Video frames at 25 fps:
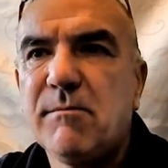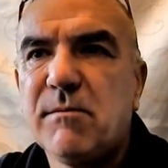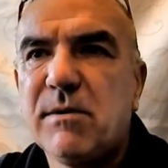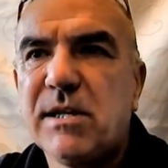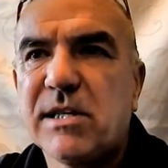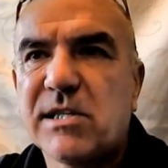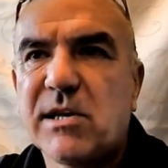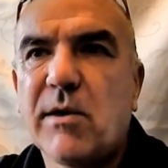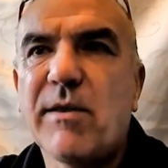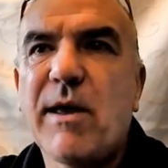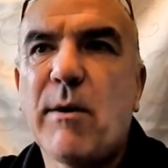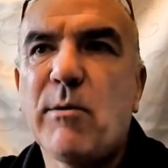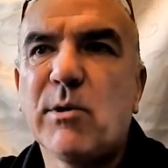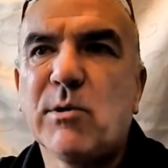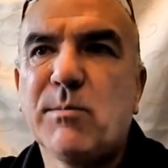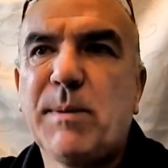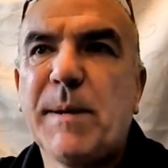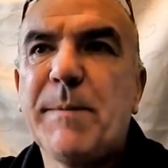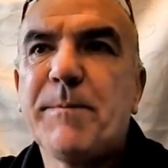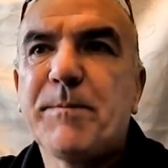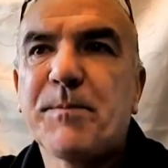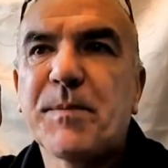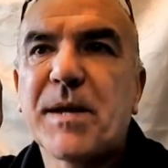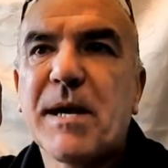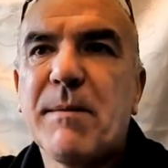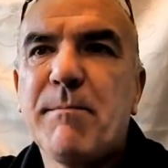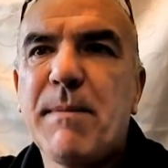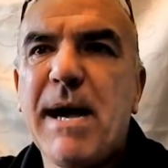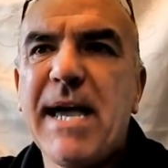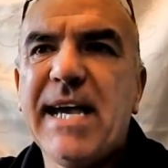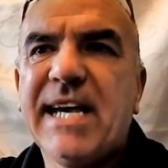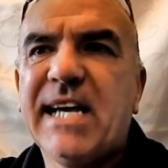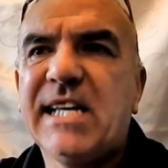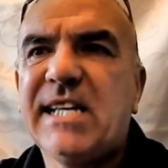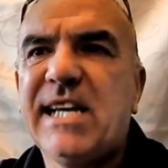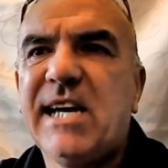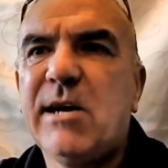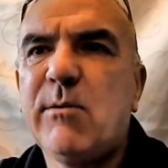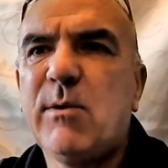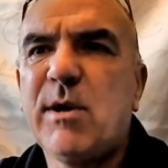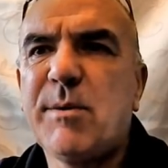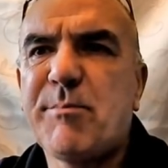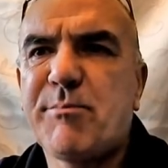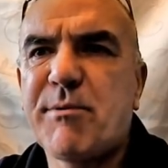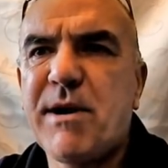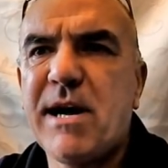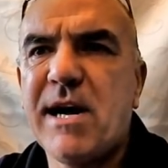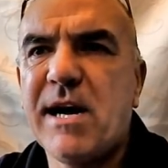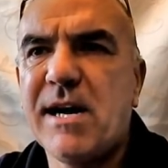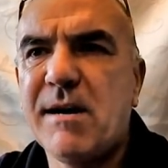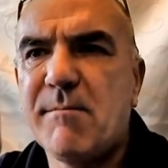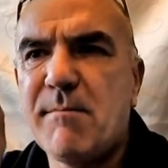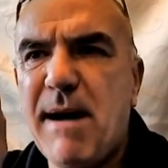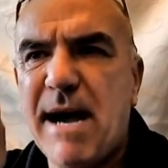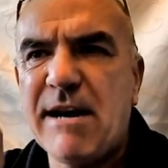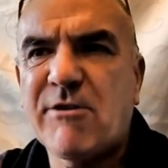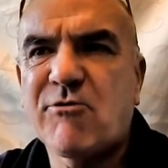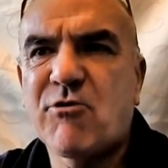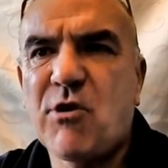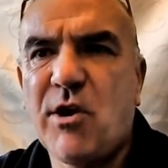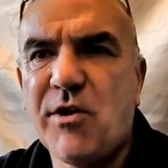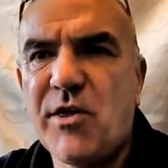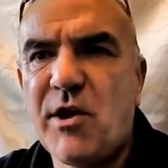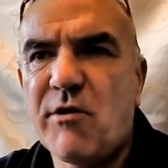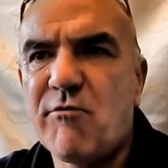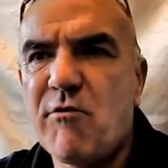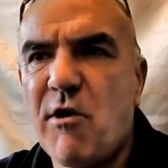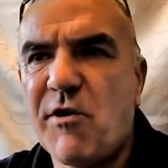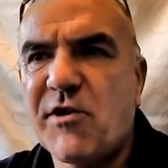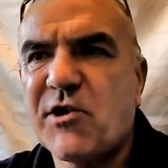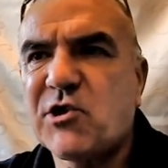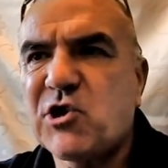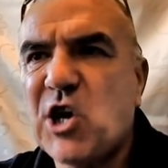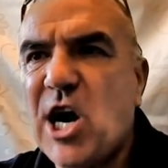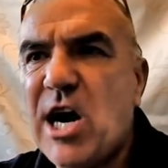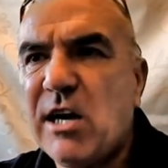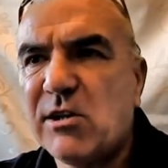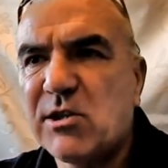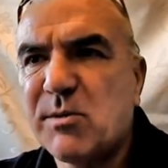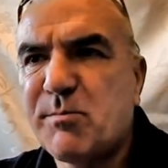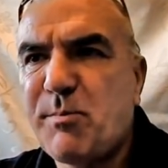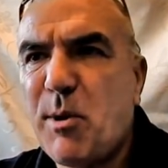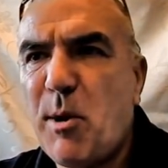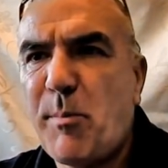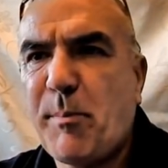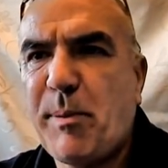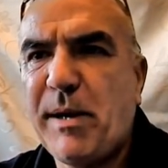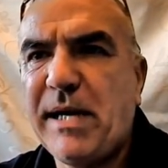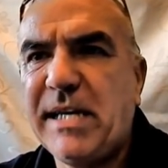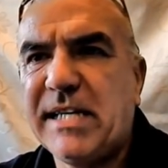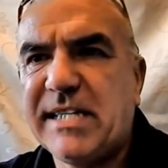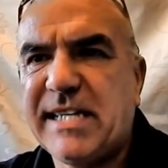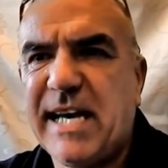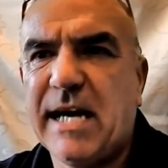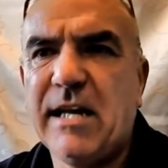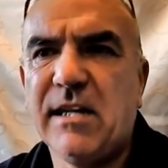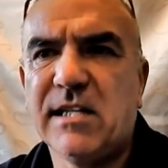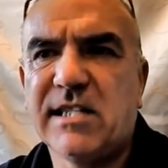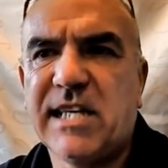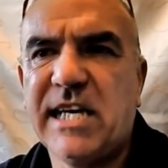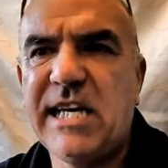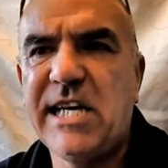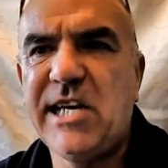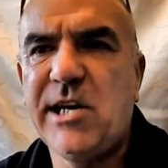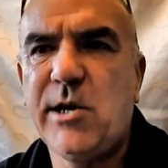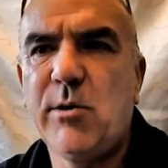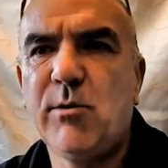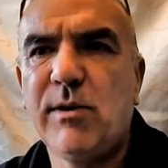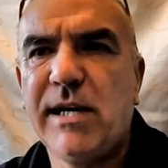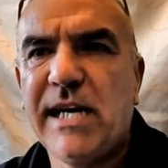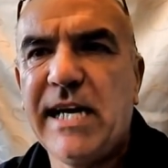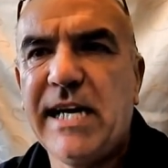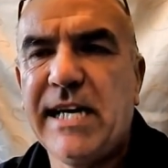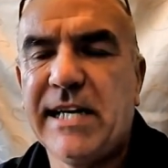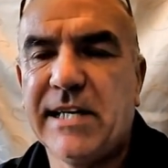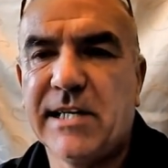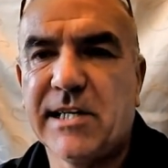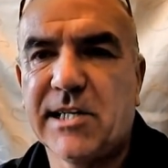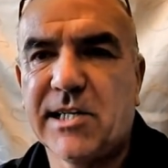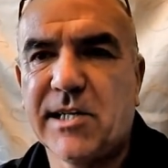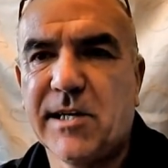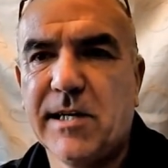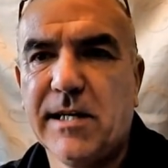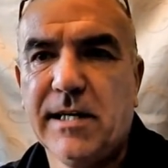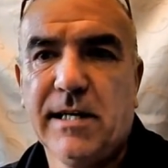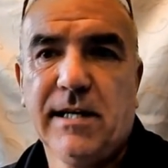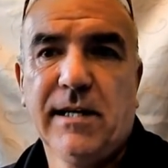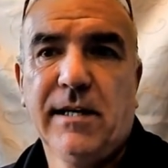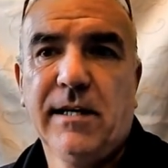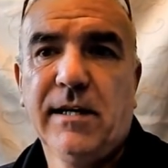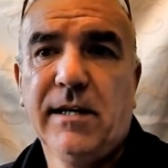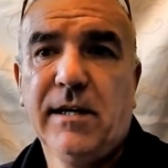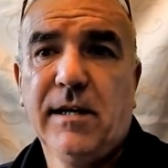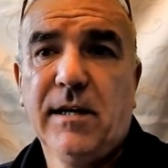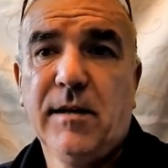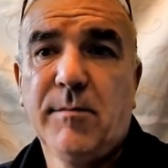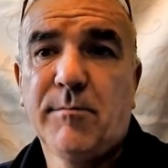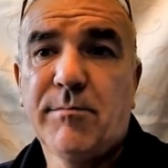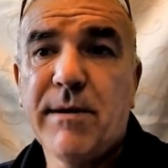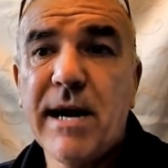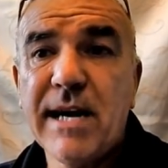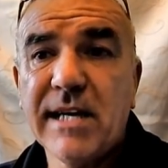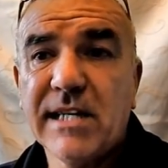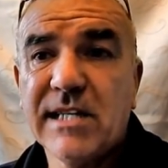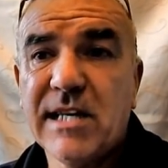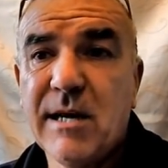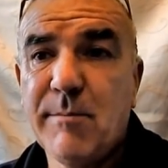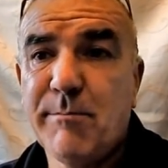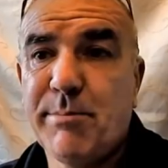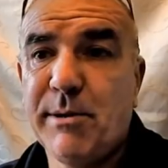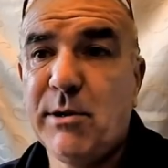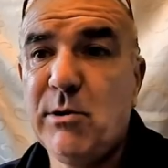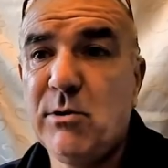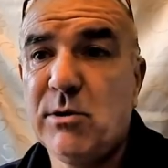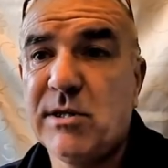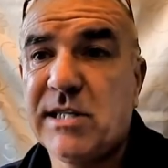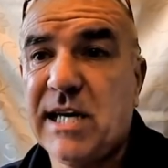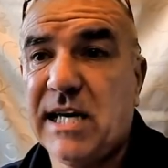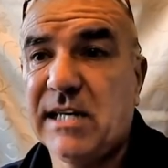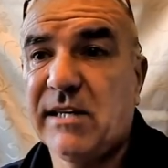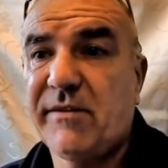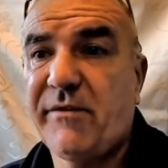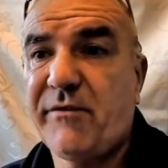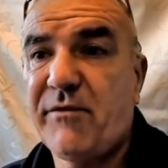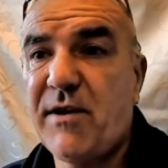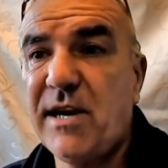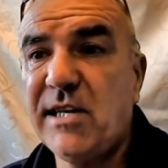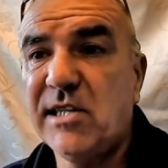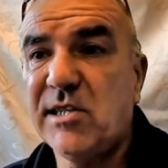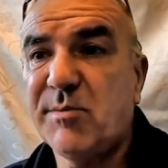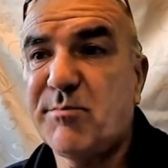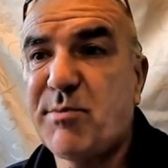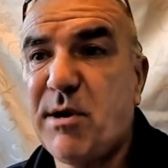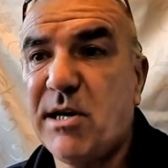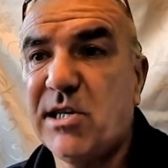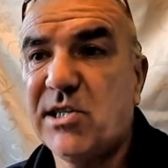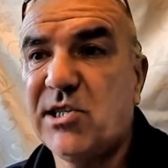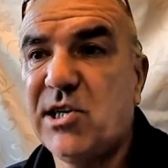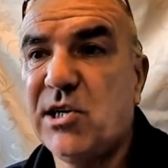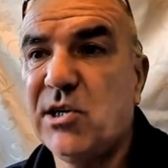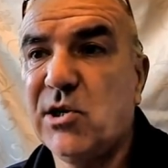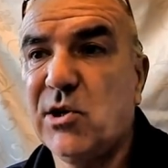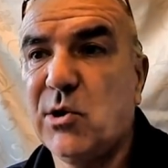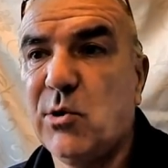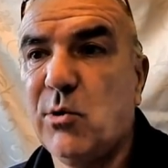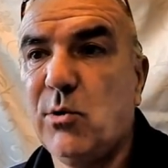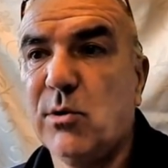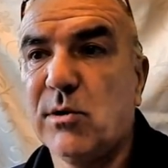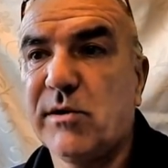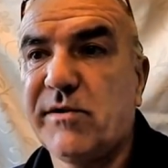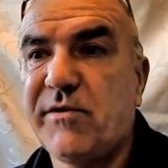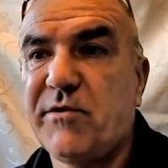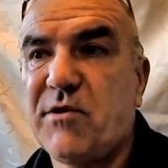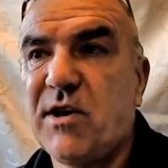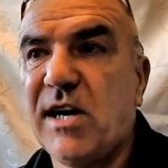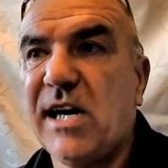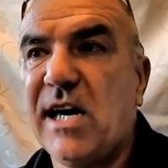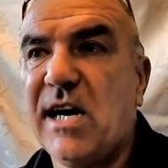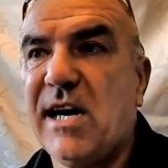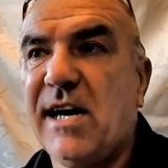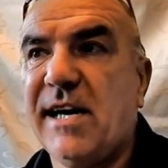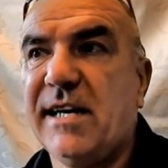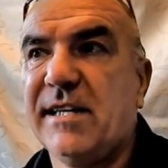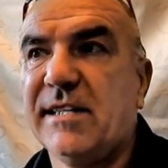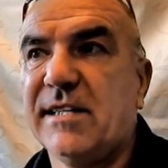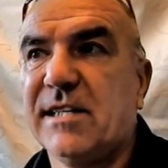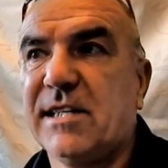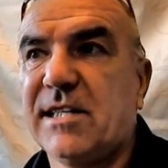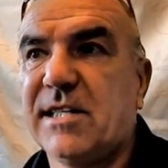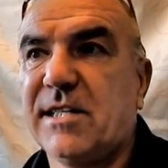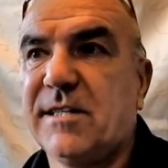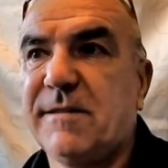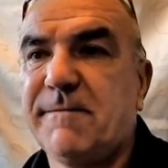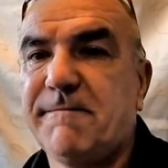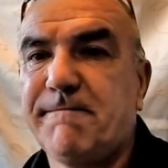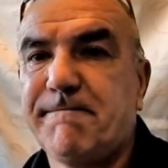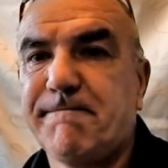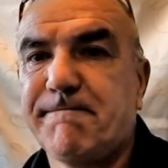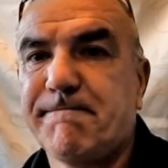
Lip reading: So that would be, make a deal with Britain. Macron, the Rothschild's puppet, tells EU leaders. Brexit boost as French president calls for alliance.